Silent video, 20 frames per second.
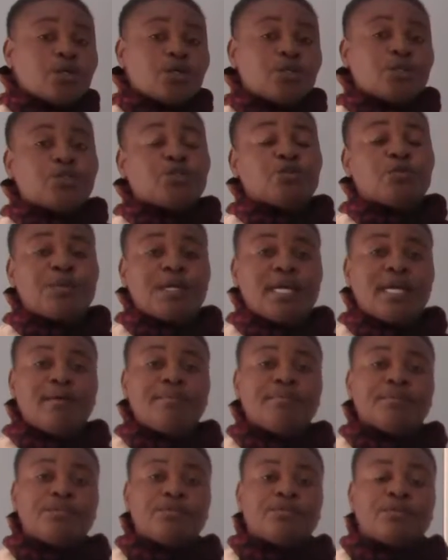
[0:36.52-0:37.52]
you should be
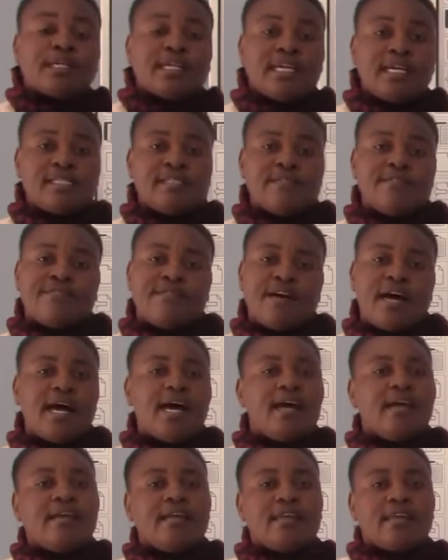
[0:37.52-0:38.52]
able to
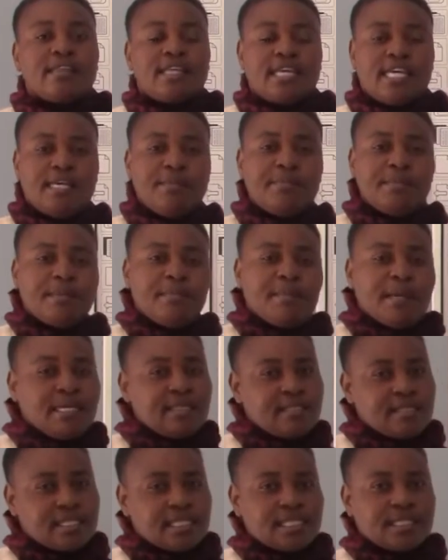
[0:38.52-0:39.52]
classify the
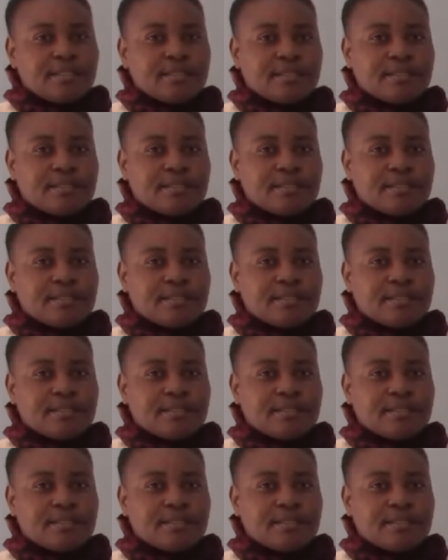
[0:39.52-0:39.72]
implements,